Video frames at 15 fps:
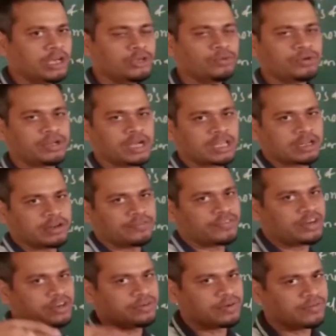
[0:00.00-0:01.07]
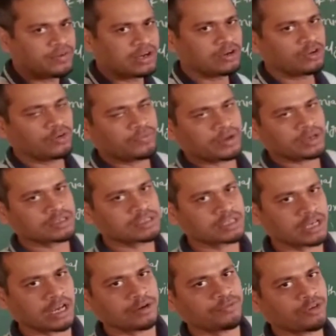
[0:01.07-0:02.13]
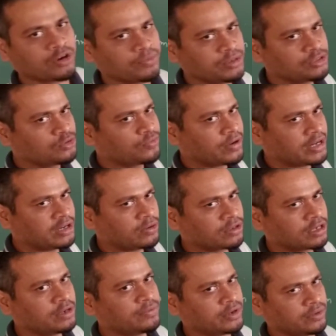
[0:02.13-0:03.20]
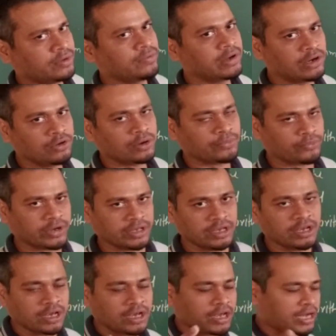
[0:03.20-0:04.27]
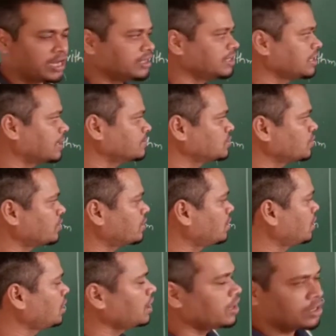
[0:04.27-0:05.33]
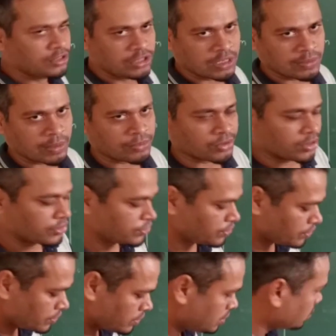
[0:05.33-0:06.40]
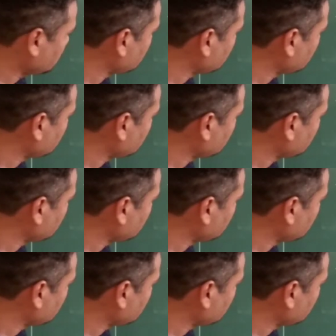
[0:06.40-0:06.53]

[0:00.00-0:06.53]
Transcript: You take the different value of x and for which you find out the different value of y. I think I'm sure they would have taught you.